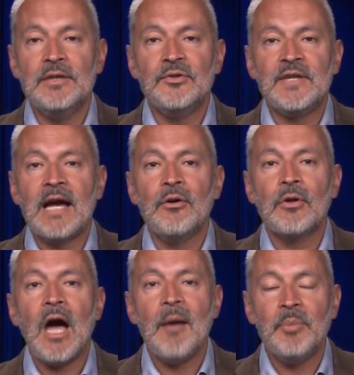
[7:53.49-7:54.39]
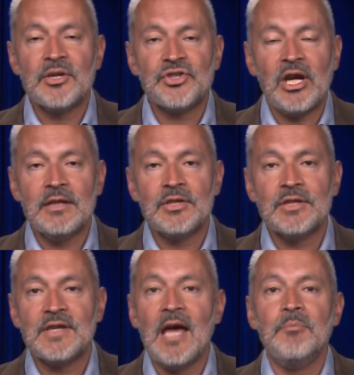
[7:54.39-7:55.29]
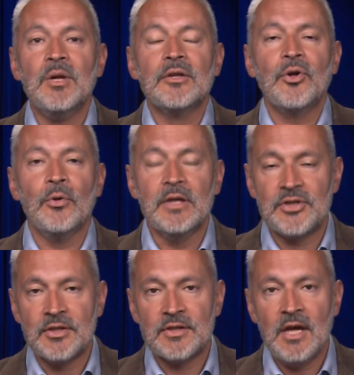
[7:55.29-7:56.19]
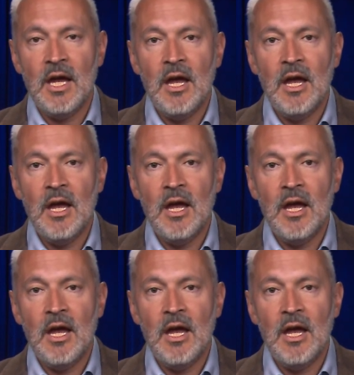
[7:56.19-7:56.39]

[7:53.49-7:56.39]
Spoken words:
to tackle complex challenges and build coalitions.